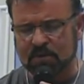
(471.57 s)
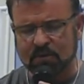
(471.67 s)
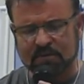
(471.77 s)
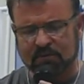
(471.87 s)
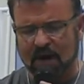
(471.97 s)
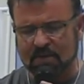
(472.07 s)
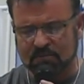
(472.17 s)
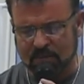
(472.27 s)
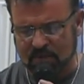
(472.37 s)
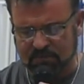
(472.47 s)
refrain
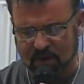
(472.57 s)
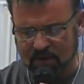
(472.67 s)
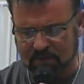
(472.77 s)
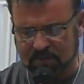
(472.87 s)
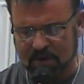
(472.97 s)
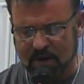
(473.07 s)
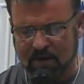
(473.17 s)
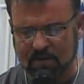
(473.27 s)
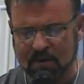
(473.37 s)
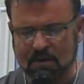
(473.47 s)
from the fallen
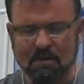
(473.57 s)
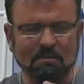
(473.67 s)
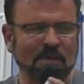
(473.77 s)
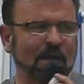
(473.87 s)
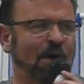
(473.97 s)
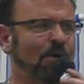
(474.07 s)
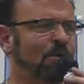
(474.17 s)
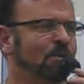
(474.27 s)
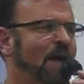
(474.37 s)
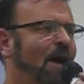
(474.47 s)
there,
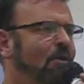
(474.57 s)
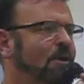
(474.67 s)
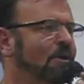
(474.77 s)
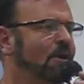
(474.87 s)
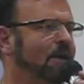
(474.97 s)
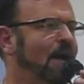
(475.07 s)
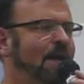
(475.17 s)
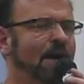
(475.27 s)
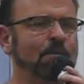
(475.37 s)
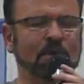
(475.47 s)
"Behold how good
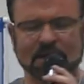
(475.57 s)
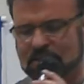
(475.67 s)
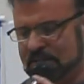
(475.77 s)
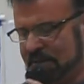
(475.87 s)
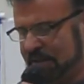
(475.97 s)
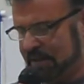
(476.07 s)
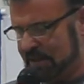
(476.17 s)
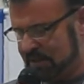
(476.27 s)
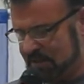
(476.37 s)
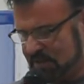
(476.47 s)
and how pleasant it
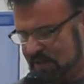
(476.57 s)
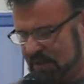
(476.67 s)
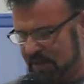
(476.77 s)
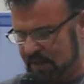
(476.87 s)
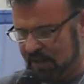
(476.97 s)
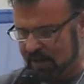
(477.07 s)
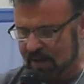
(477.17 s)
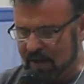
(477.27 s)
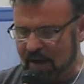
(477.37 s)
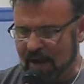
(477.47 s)
is."
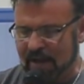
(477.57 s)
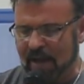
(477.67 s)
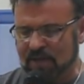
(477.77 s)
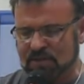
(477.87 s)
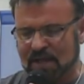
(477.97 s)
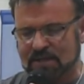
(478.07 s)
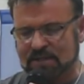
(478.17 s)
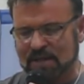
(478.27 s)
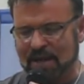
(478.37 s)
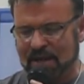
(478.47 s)
And as they
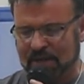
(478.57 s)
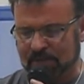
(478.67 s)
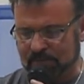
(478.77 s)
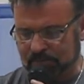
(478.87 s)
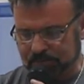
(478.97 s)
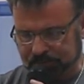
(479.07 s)
sang